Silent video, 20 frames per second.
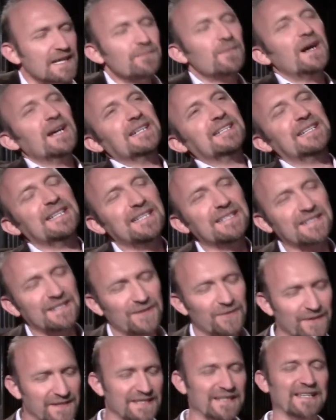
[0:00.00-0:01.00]
some ideas.
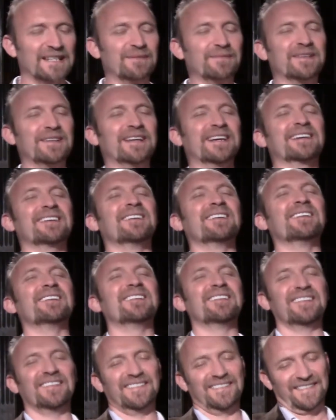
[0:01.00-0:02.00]
You're always a little bit like,
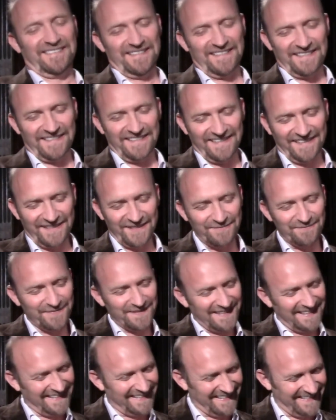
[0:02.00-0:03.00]
I
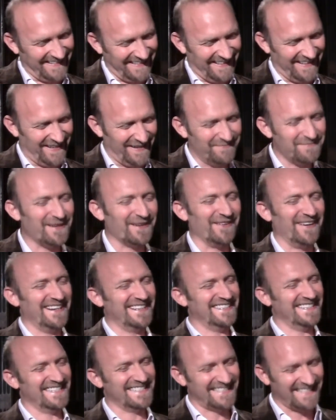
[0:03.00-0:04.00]
hope they're
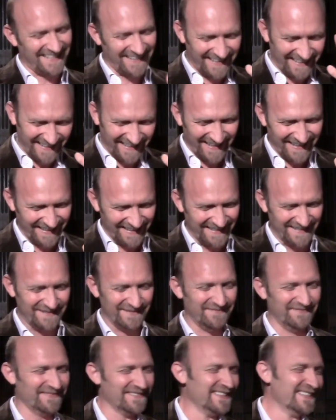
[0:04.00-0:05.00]
ideas that I
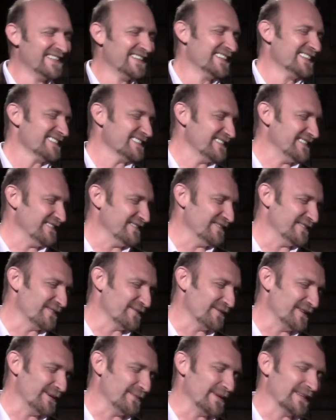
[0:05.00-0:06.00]
can,
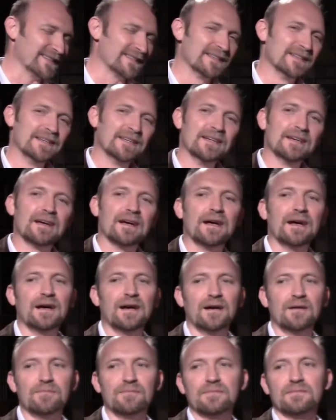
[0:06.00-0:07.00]
agree with.
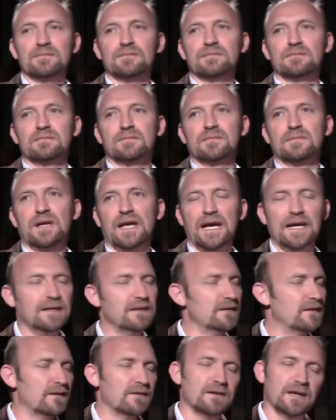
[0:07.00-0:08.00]

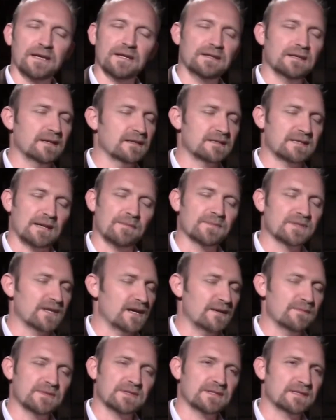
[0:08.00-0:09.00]
And
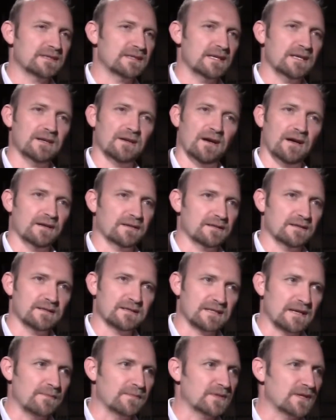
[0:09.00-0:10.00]
sometimes they're not,
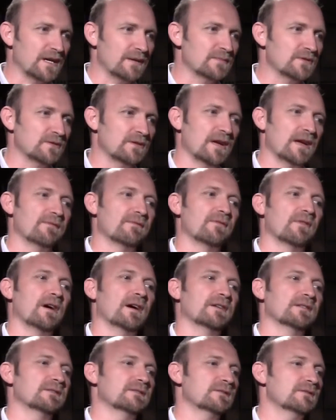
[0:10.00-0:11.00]
and sometimes you have
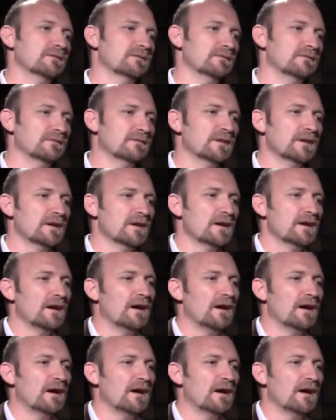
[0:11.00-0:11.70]
writers who,